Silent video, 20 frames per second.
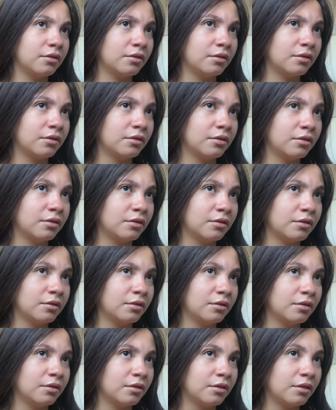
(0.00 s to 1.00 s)
No, you
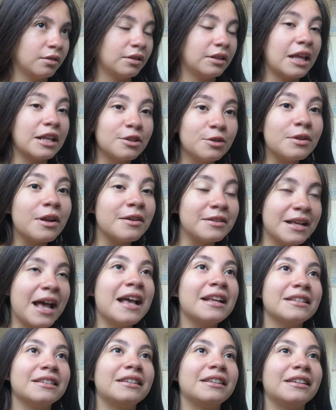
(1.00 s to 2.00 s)
don't. That's what I was
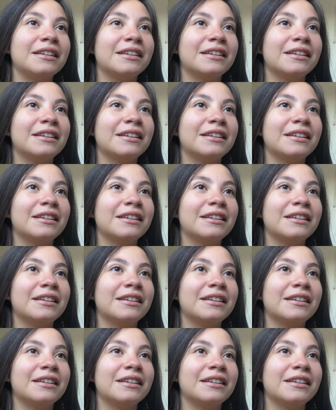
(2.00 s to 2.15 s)
asking.